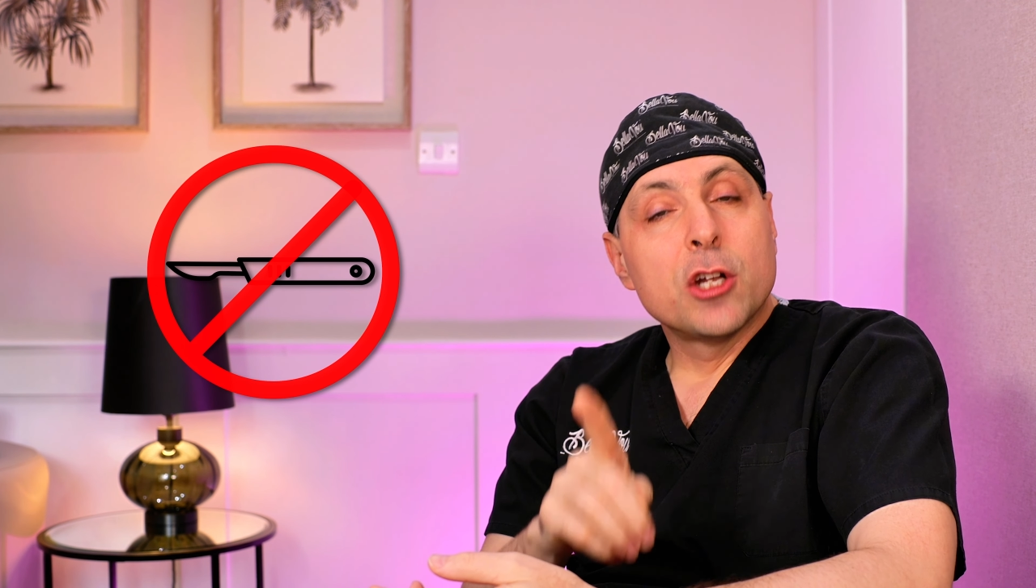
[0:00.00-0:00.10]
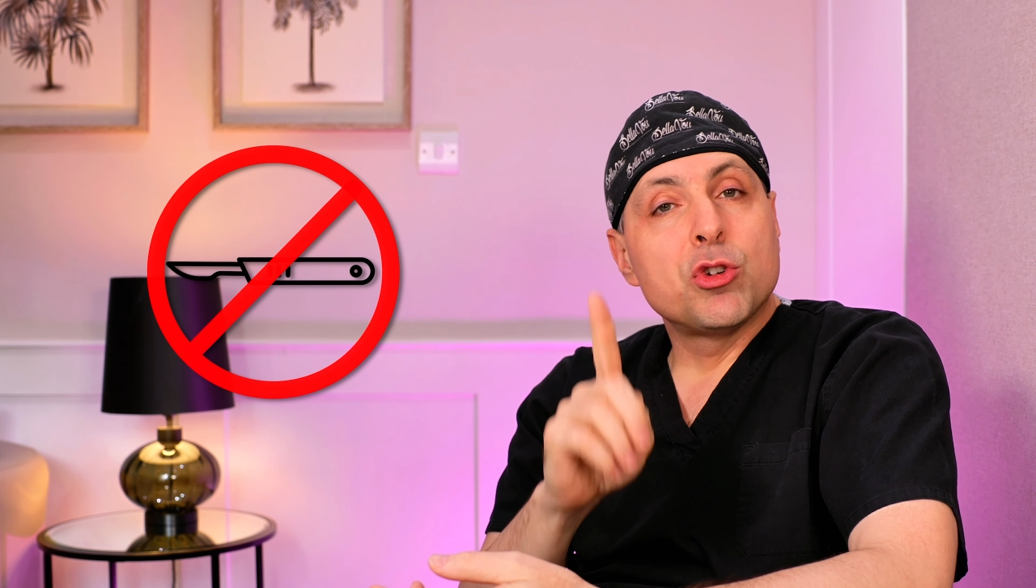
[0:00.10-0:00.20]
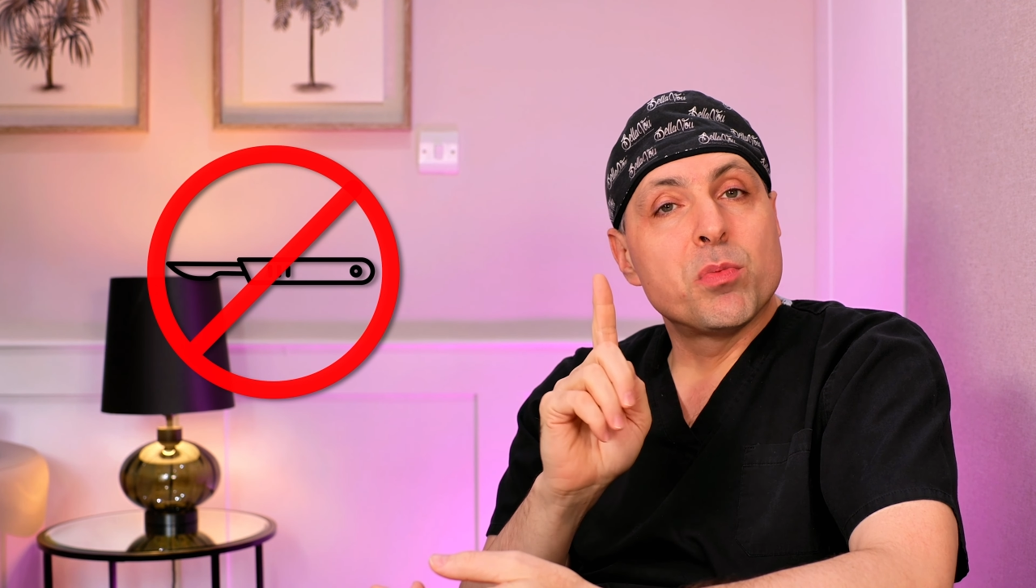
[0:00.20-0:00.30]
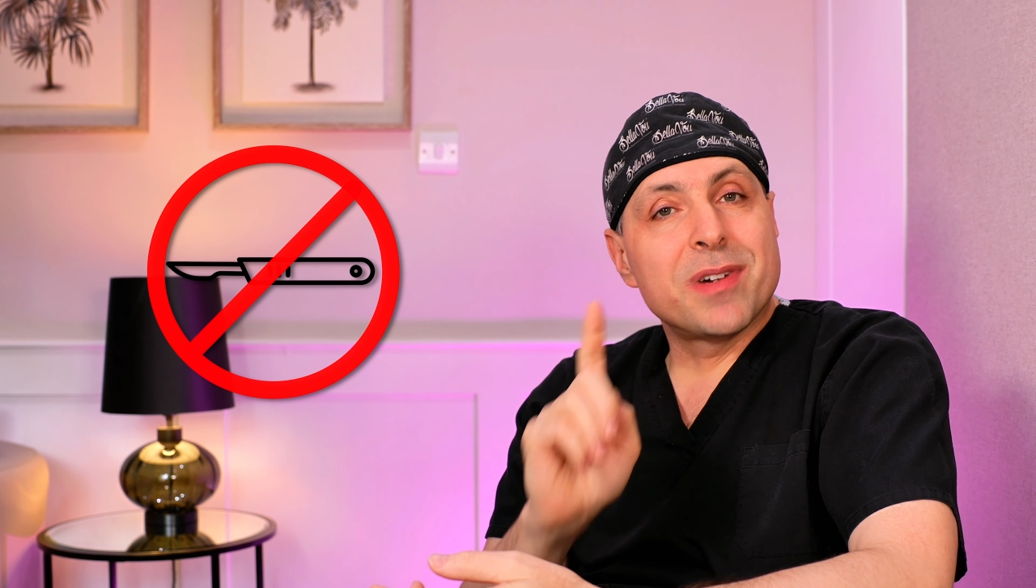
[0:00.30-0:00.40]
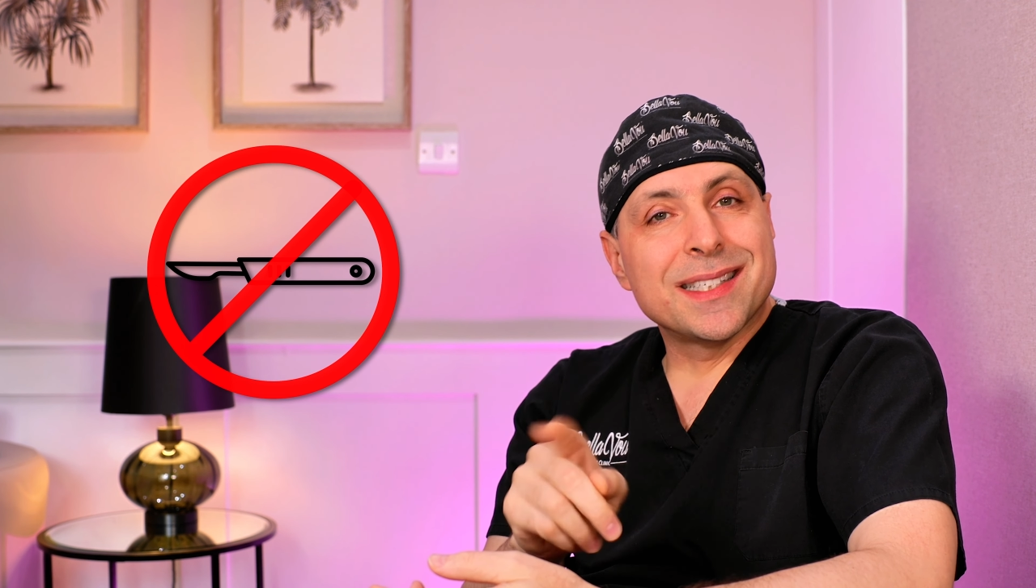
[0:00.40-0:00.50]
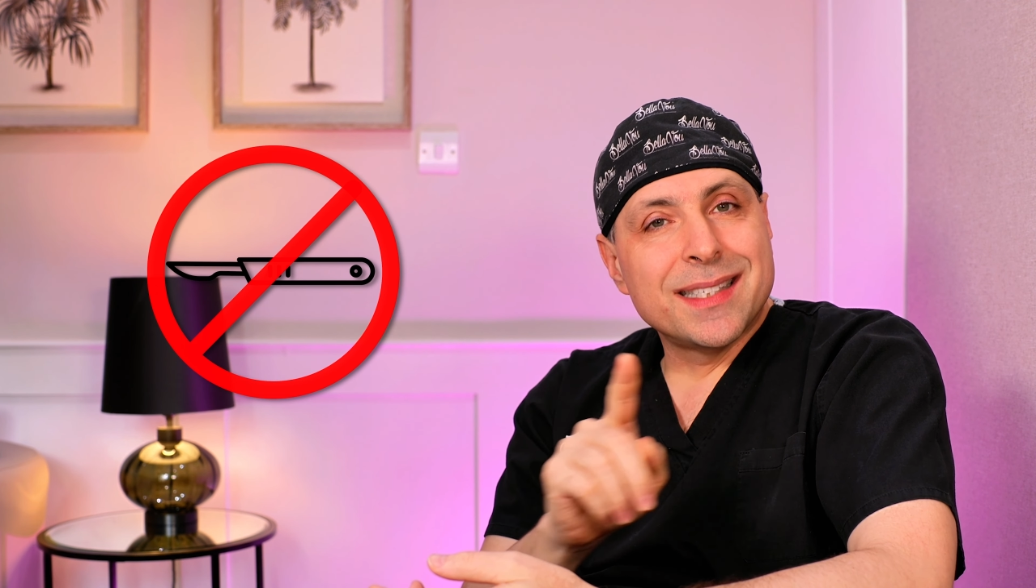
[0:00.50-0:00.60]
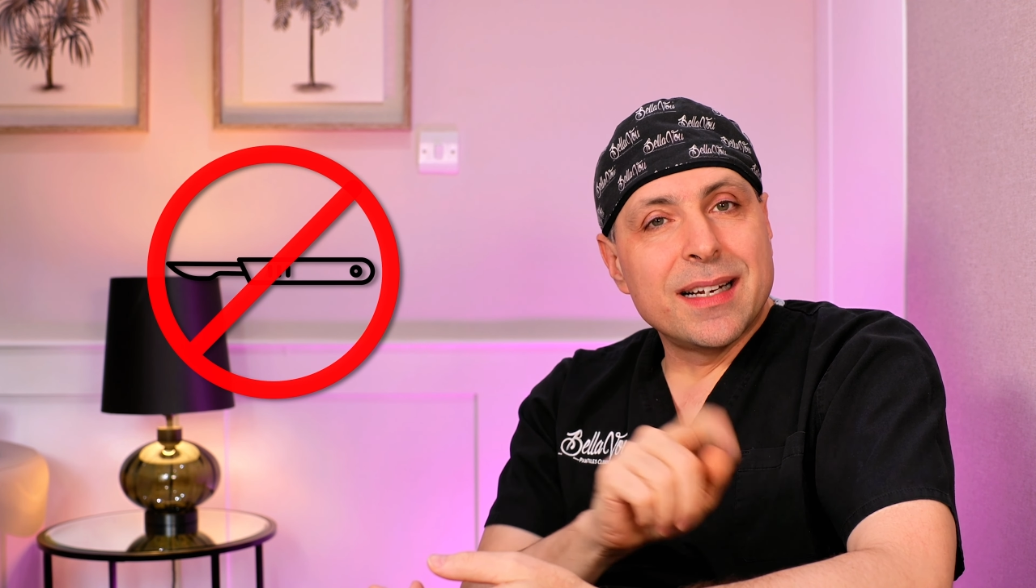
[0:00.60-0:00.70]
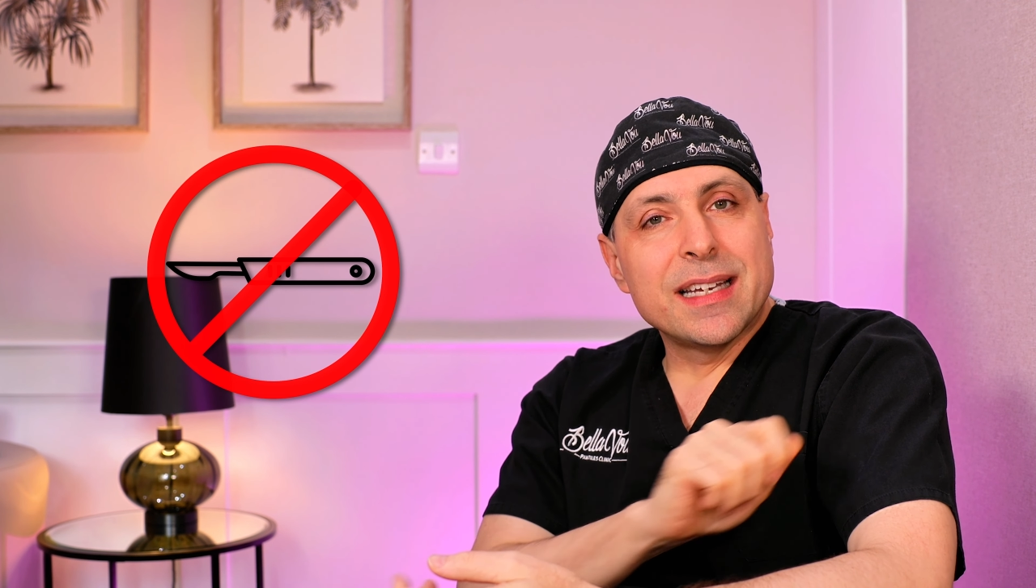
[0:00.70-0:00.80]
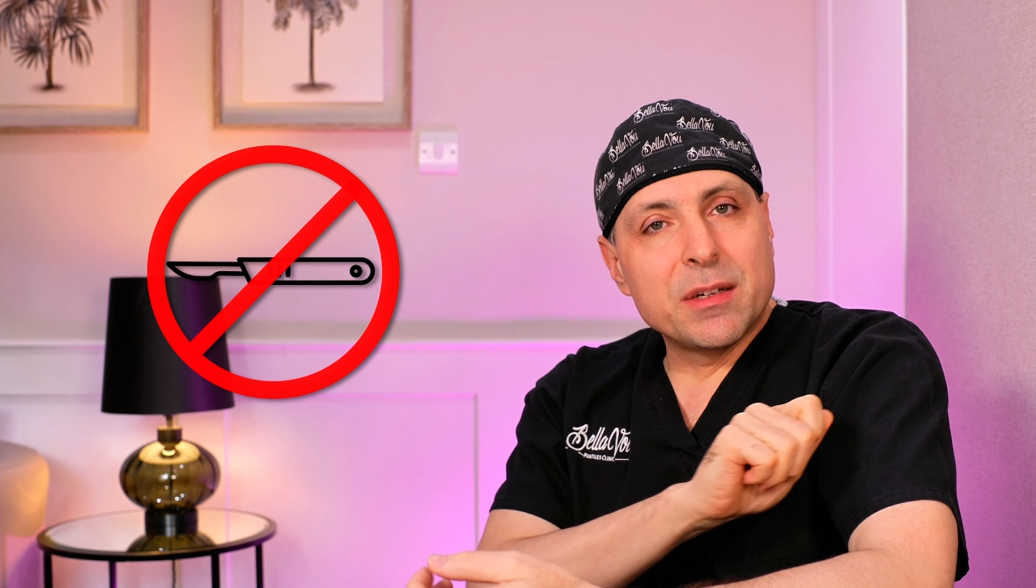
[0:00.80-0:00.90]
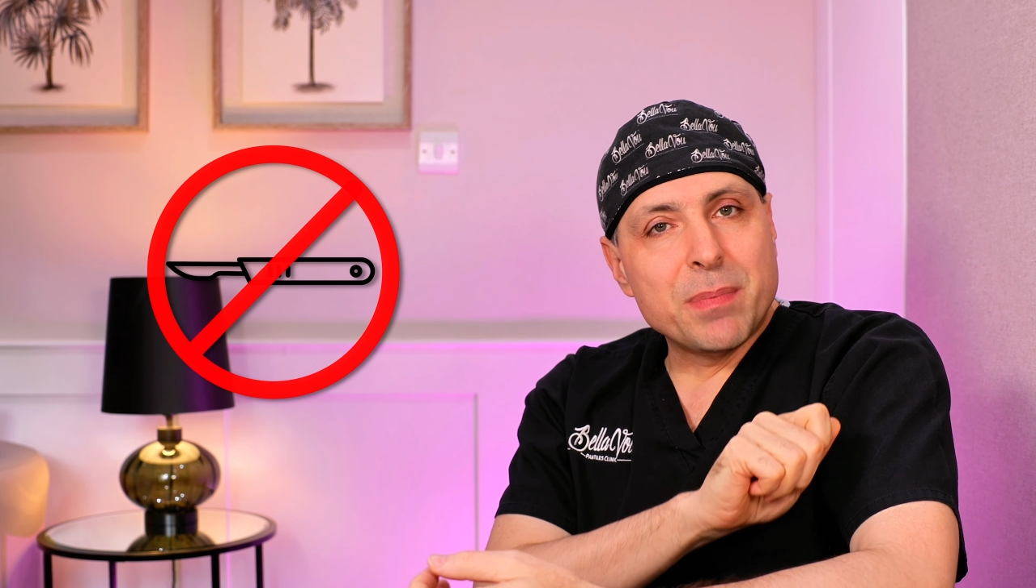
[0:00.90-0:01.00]
to
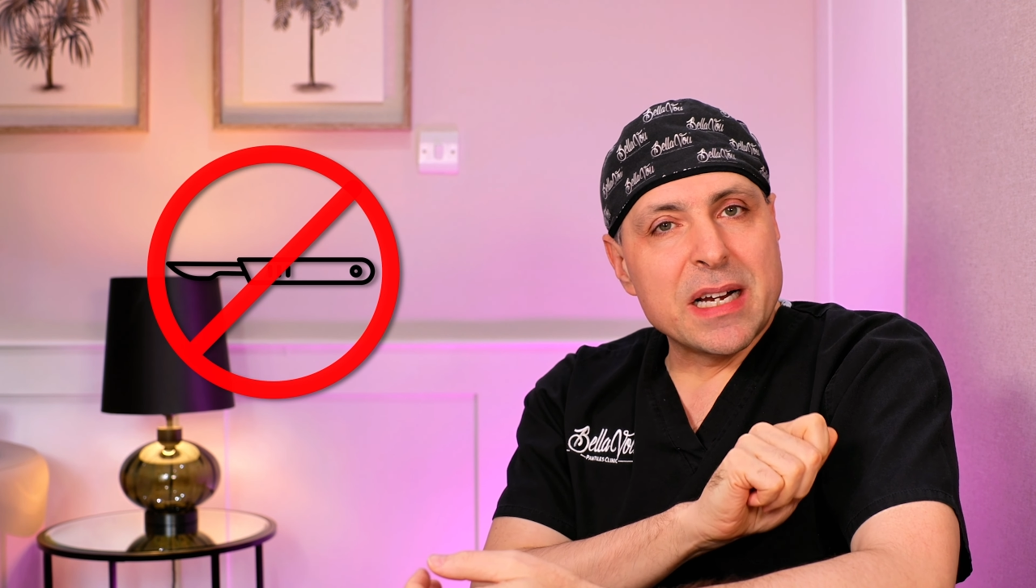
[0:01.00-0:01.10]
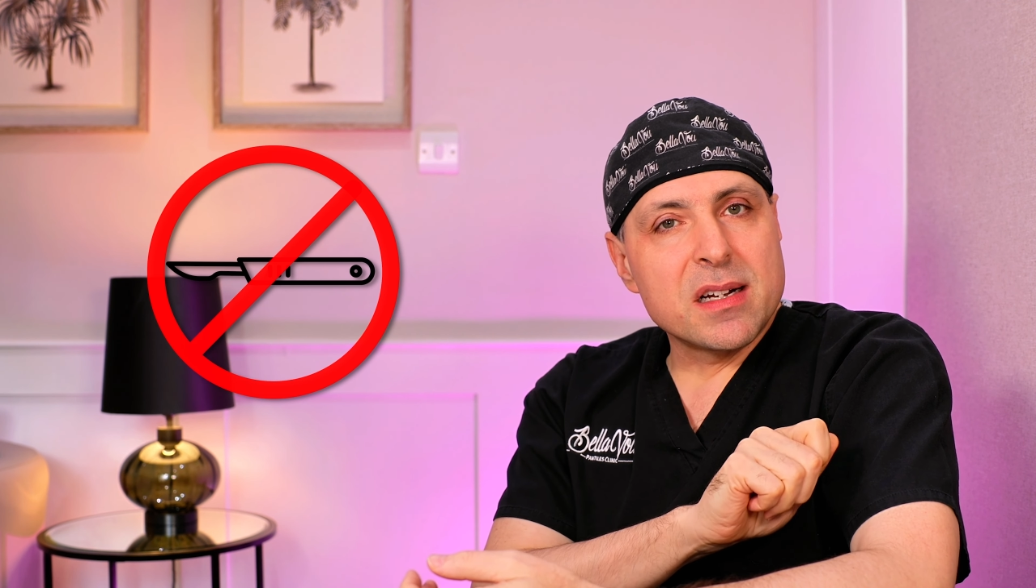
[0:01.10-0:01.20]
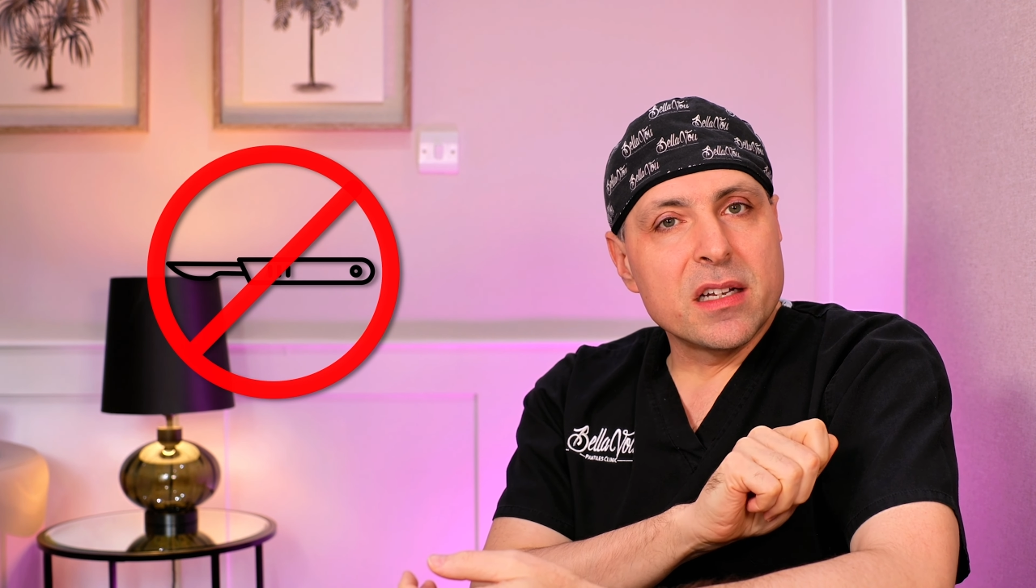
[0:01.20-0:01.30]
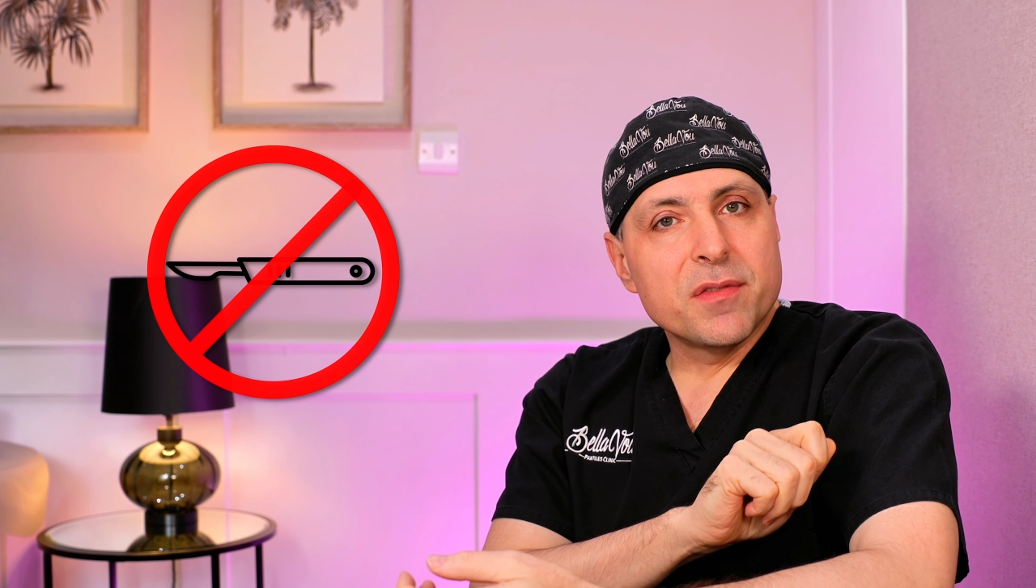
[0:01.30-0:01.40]
Brazilian butt